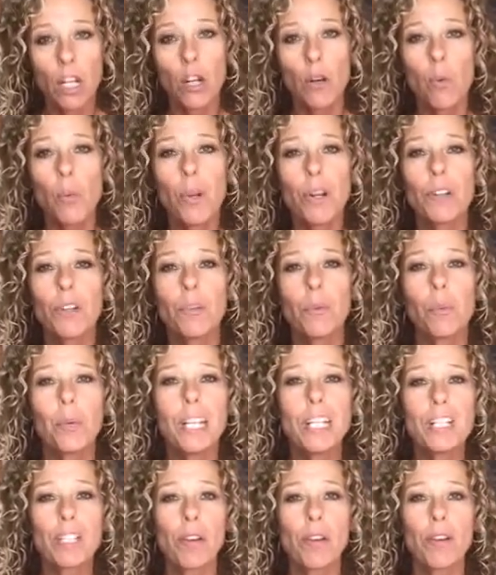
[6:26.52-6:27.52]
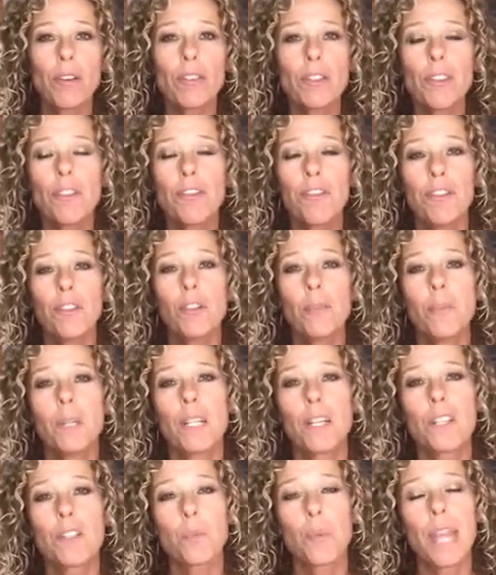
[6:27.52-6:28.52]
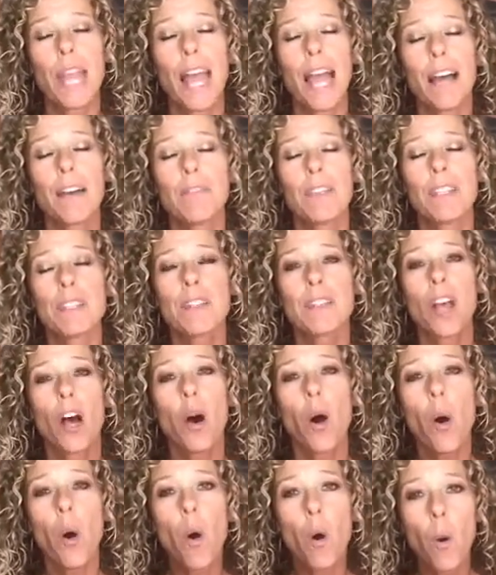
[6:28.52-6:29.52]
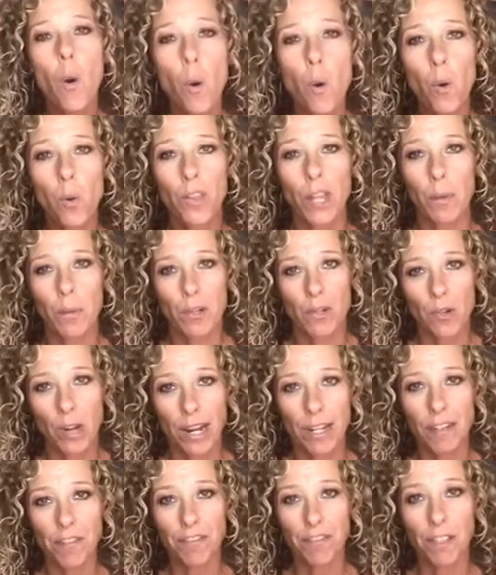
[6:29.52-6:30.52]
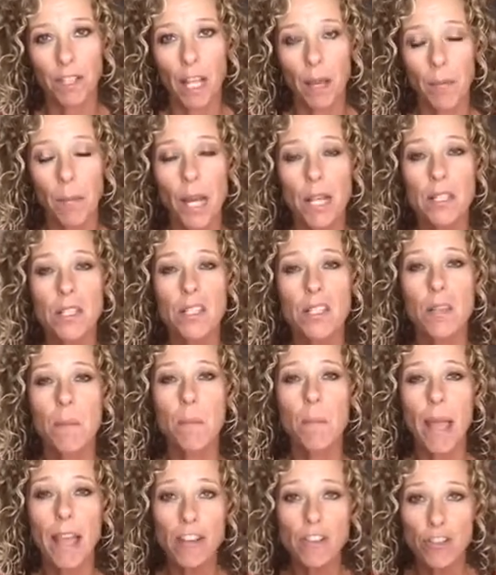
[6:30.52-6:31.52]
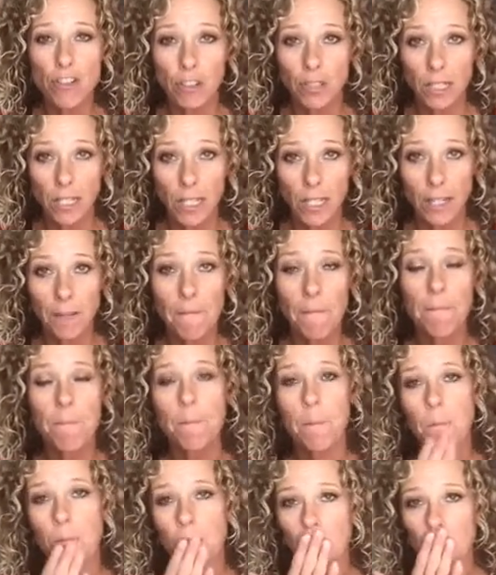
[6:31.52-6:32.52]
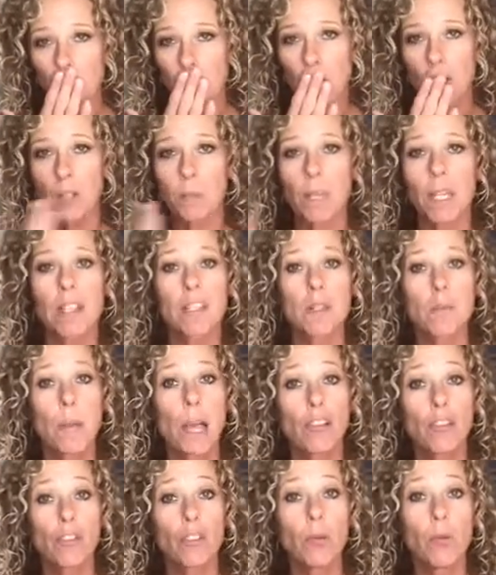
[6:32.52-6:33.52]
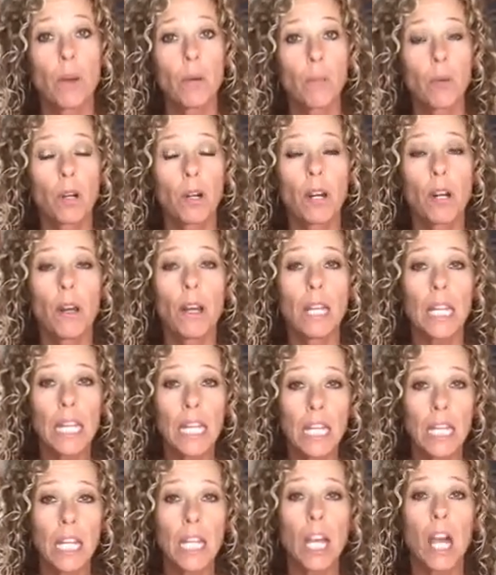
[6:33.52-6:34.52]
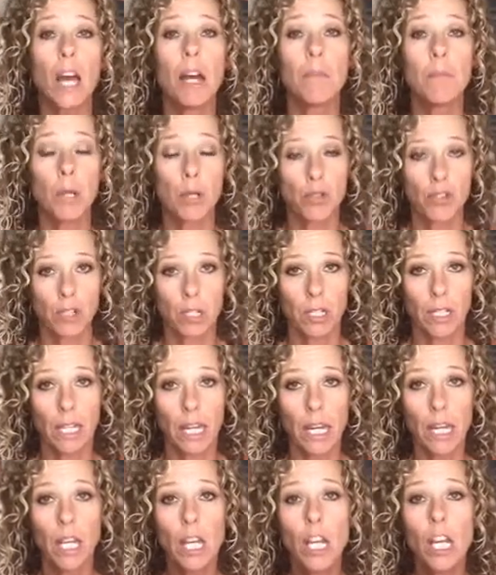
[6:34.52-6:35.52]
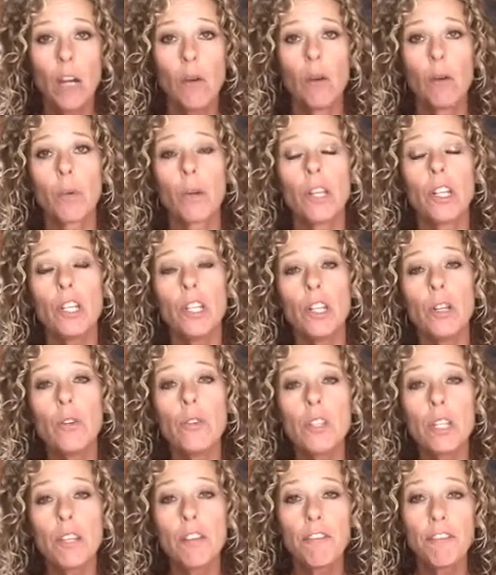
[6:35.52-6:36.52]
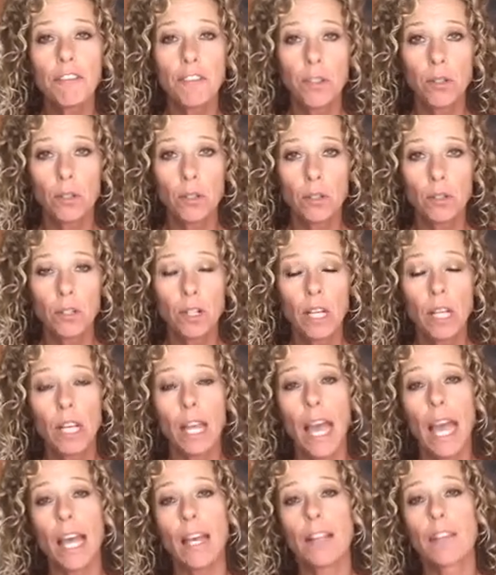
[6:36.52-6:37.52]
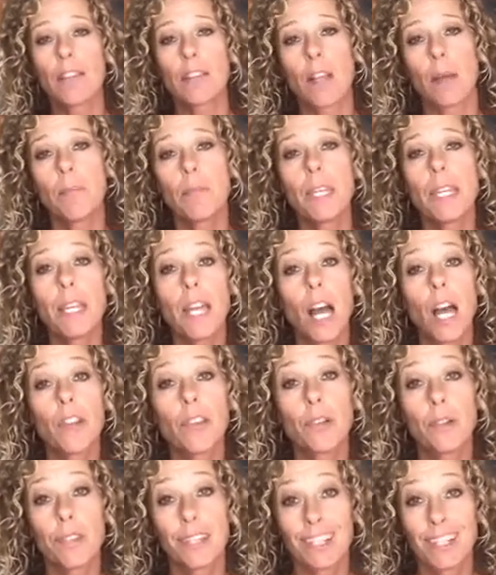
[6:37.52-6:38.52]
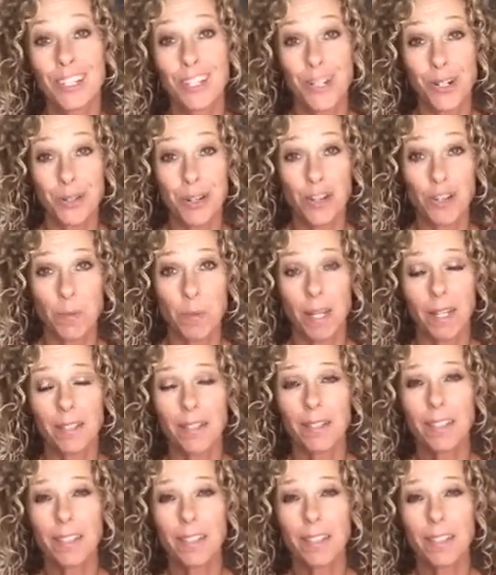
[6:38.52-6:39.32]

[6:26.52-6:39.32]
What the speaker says: We turn to the food because we have this hole that we're trying to fill up, especially when we're eating emotionally, when we're using food as something other than nourishment.